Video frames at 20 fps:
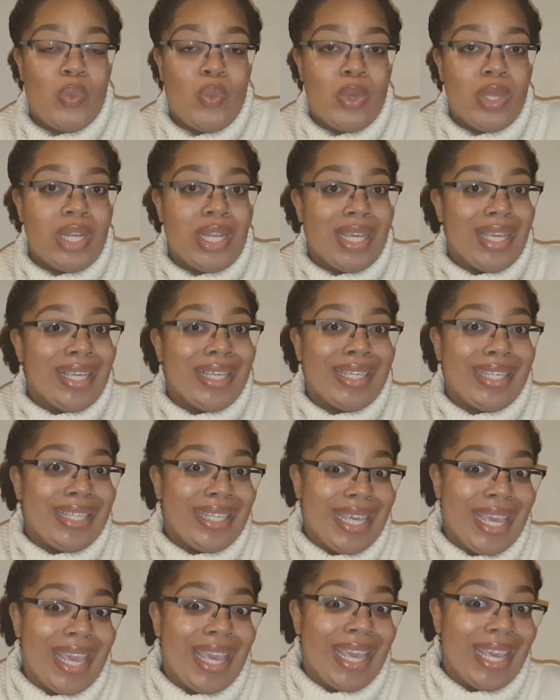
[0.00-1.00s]
we're like
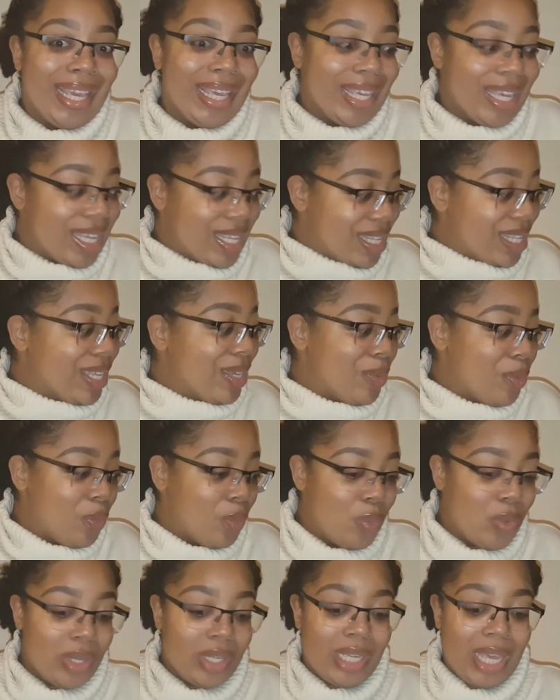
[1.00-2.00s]
getting
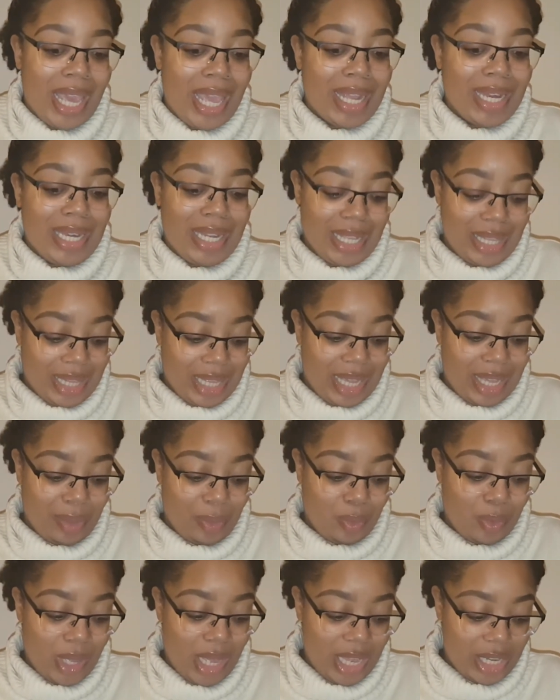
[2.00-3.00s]
near there.
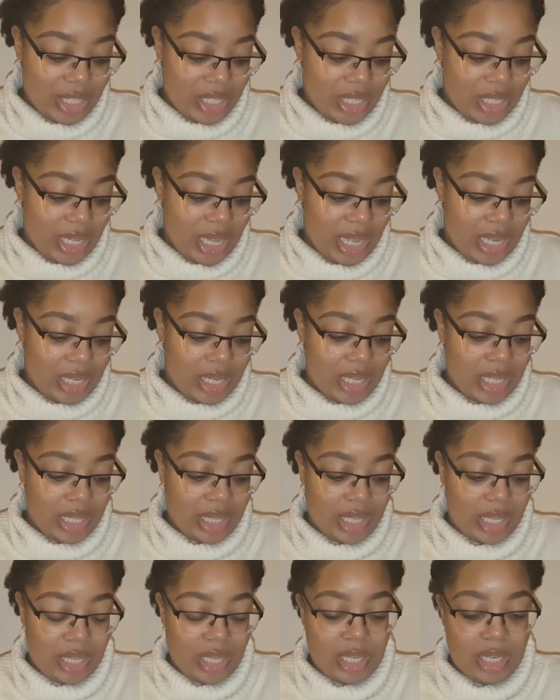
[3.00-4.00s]
We're actually getting near
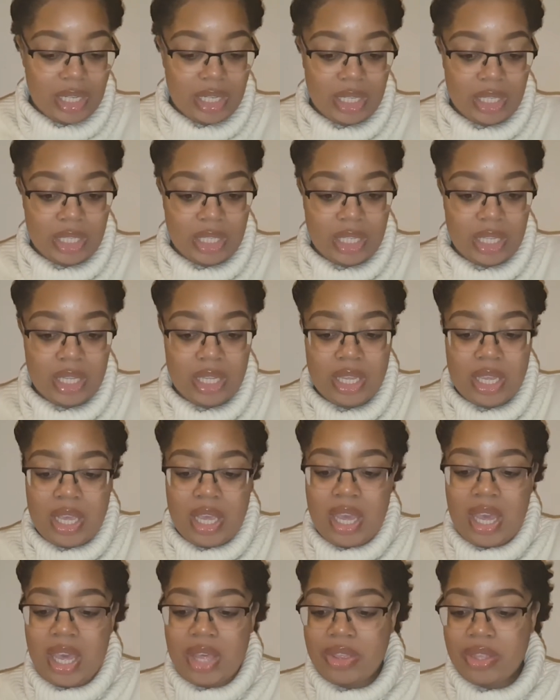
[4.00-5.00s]
there. Like,
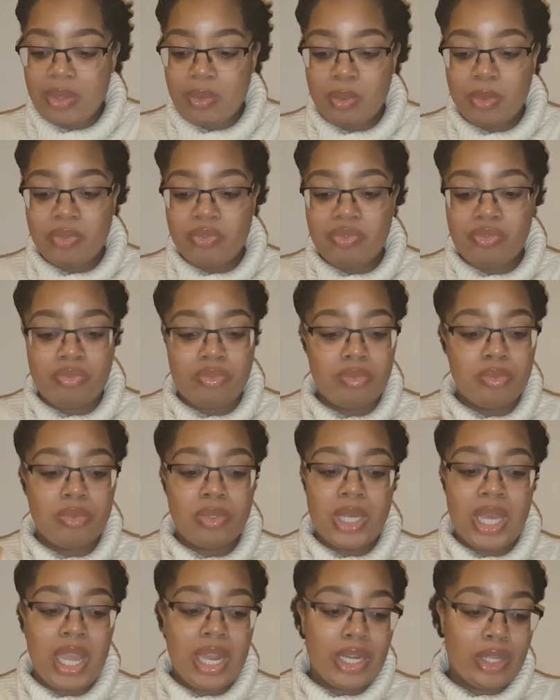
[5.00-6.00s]
I think we've
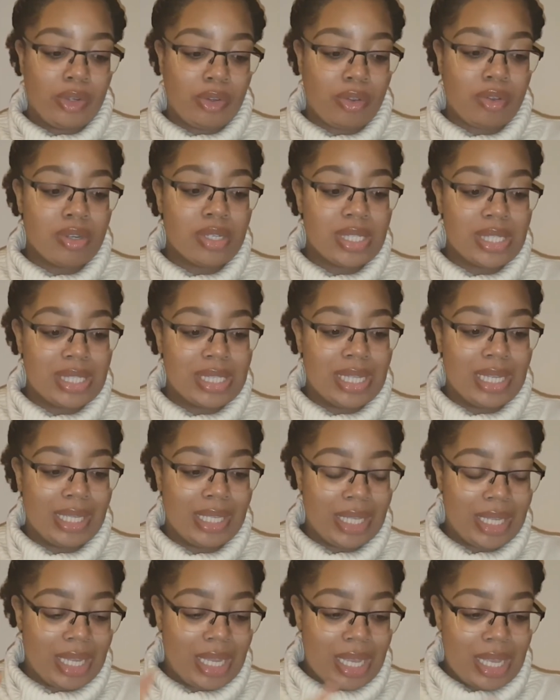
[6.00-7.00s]
kind of crossed that.
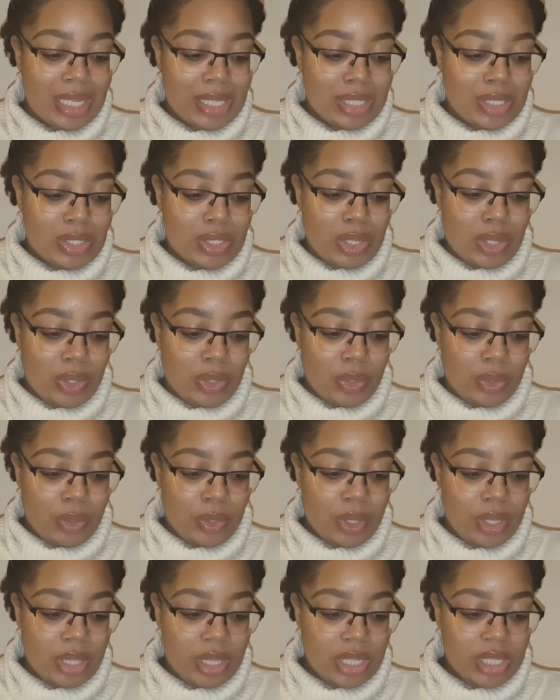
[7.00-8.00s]
So
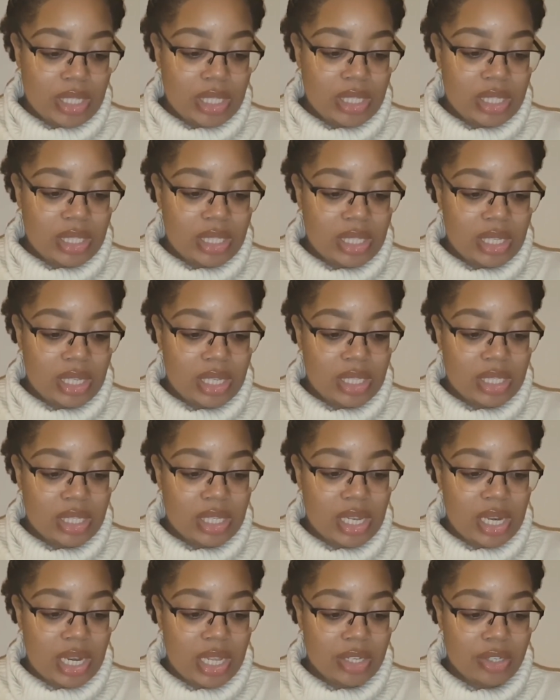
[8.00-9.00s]
this is the
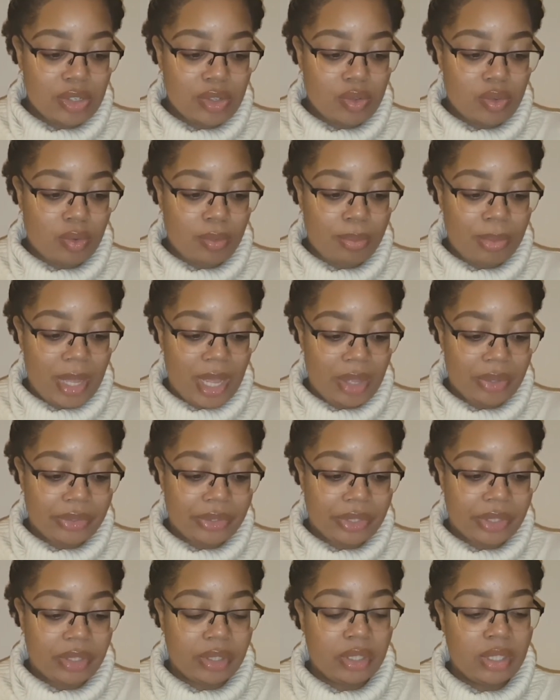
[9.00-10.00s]
Celestial
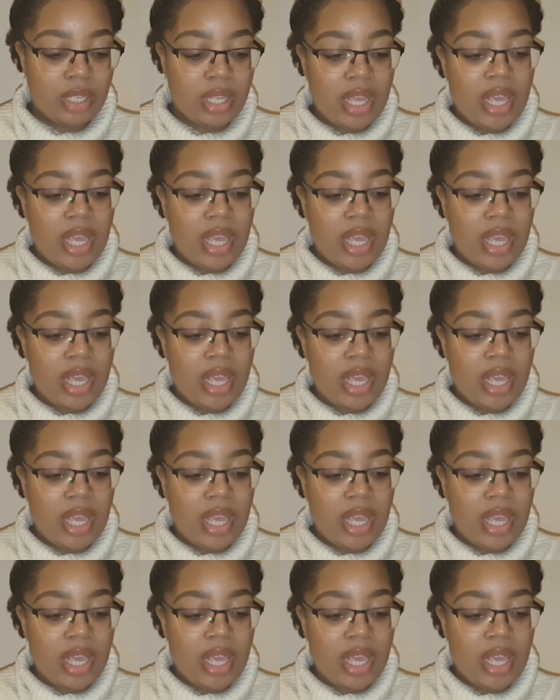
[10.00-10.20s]
Powder.